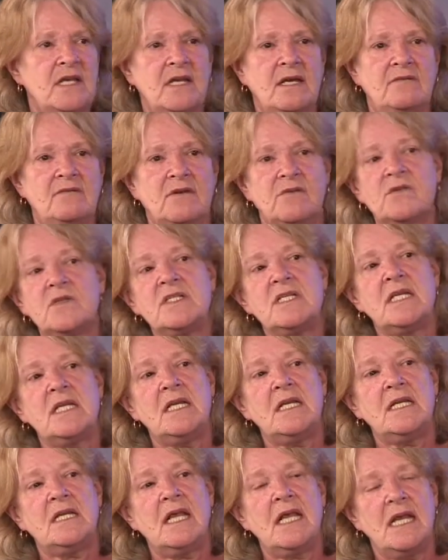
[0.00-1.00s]
I've ever
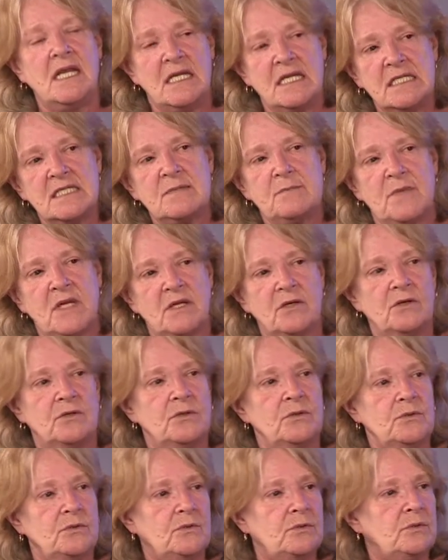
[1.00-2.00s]
seen any speaker
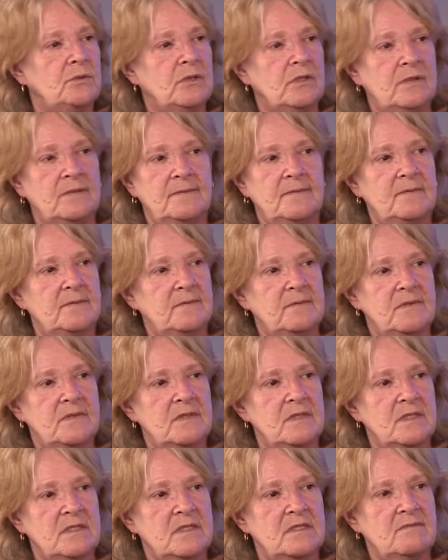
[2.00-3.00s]
who
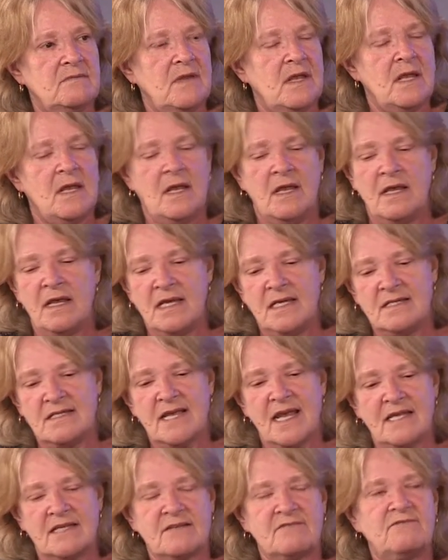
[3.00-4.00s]
is
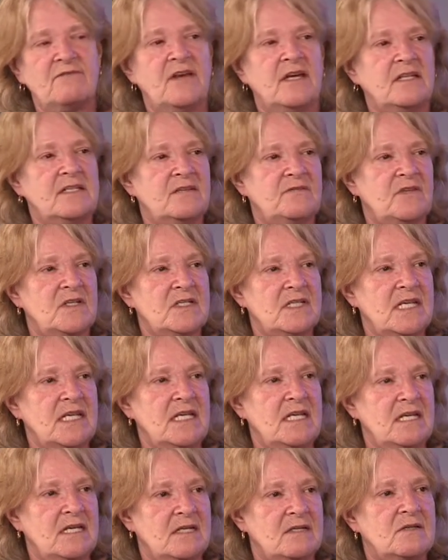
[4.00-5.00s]
as effective as he
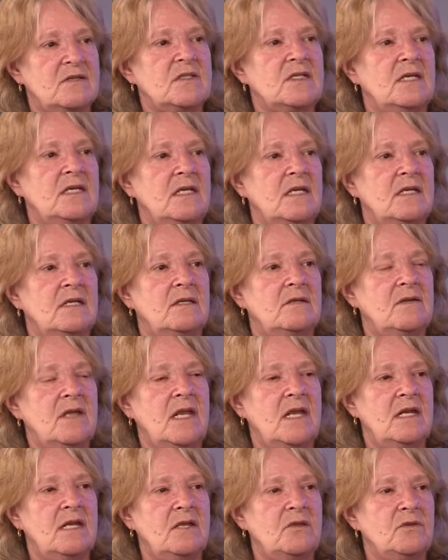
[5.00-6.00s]
is in
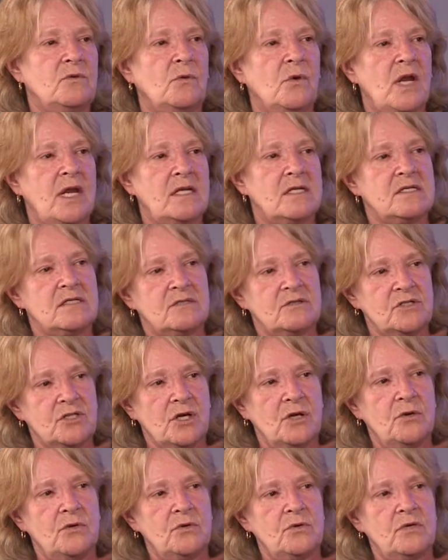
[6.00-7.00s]
hitting the right
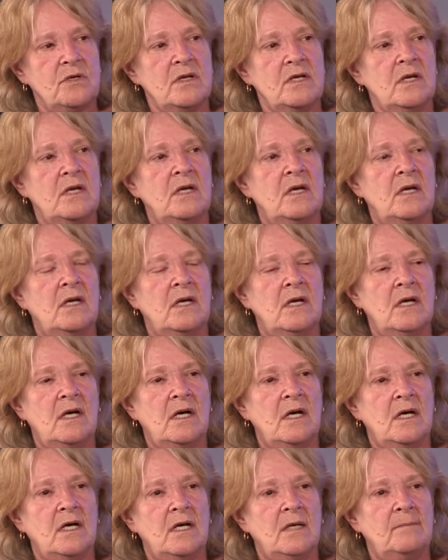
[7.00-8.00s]
tone
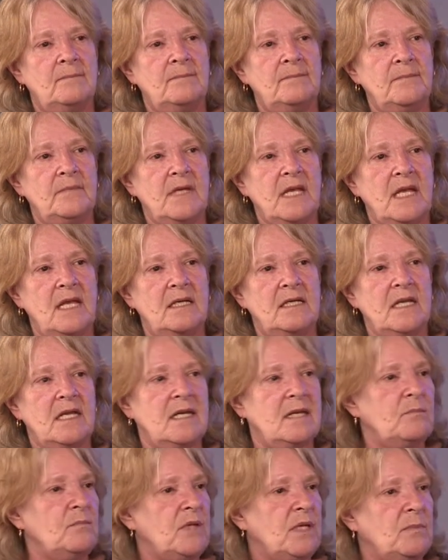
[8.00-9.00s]
and
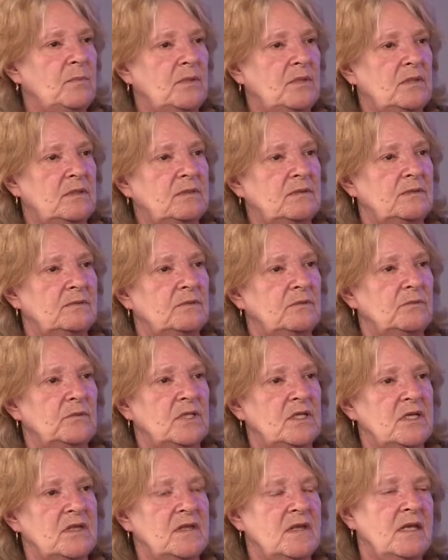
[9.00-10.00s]
getting people
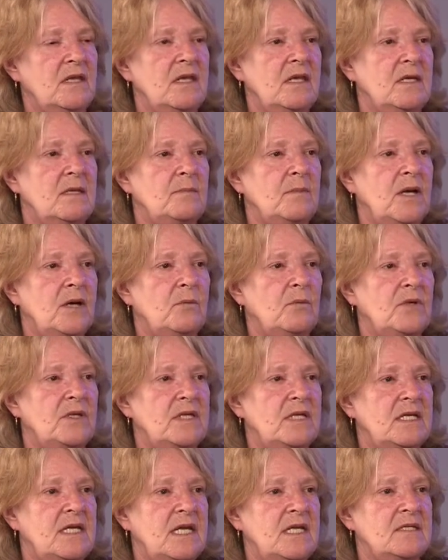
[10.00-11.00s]
really thinking about what the
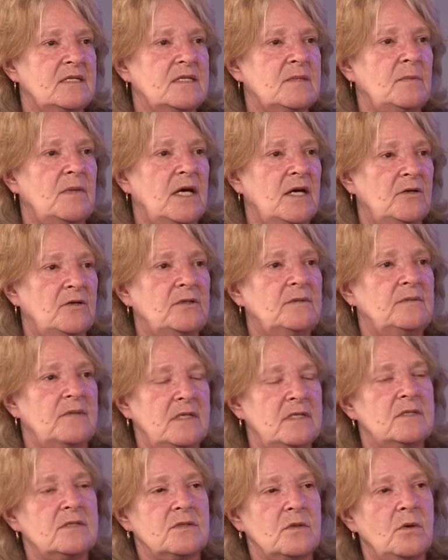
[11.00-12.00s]
day is about.
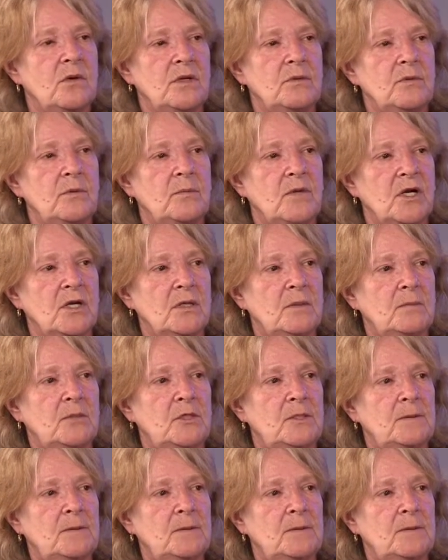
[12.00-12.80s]
He's quite remarkable.